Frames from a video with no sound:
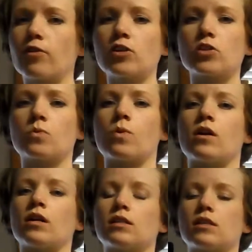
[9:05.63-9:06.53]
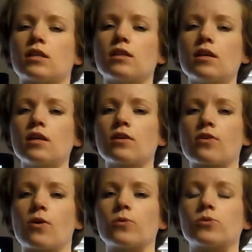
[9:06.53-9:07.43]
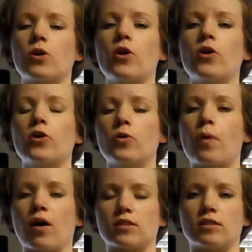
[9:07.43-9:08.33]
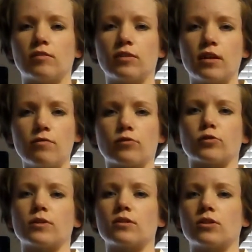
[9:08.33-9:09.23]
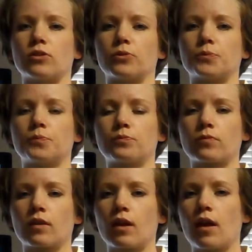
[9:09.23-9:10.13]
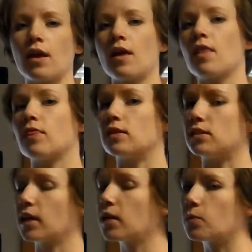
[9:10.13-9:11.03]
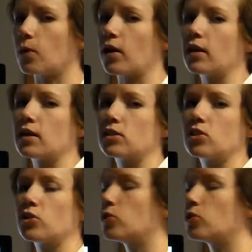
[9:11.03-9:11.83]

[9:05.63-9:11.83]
the first one is to thank those who positively influence you. The second one is